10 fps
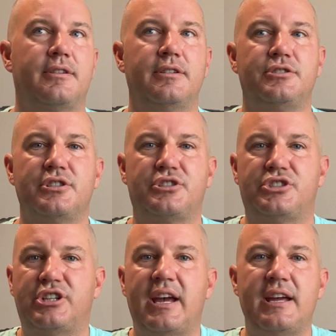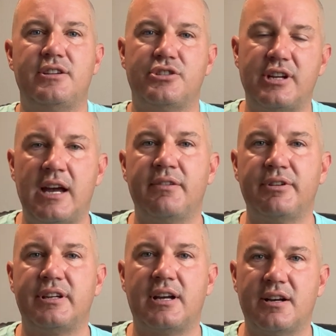just change
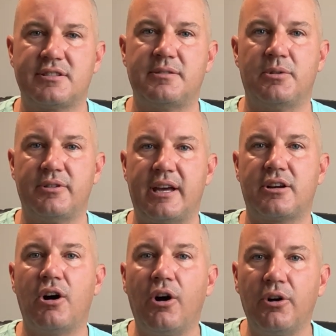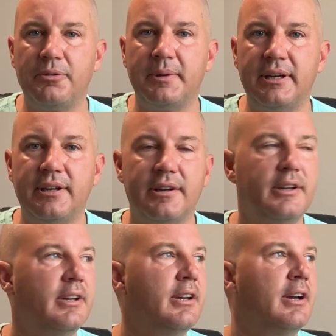every customer that called me,
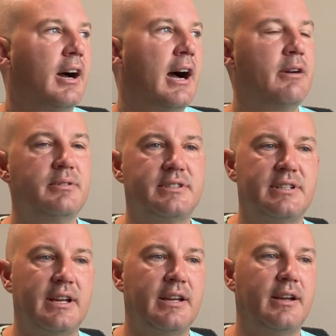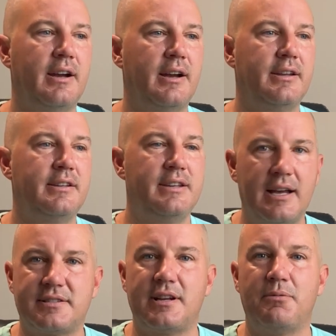I would say,
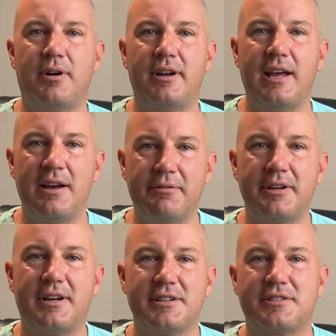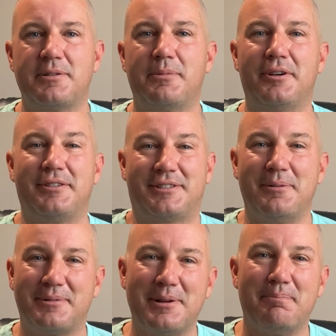yes, I want every customer
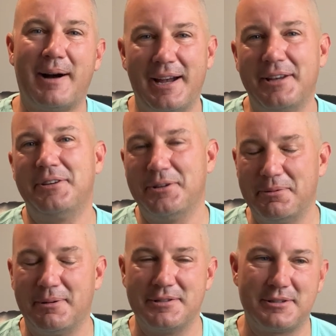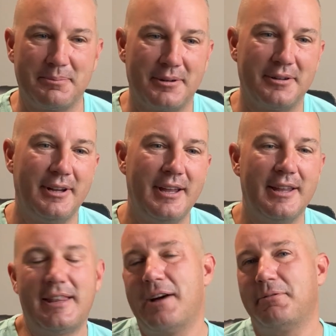to buy a new one tripper.
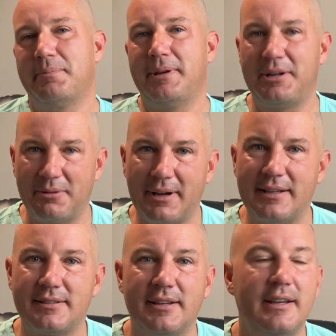That would be great.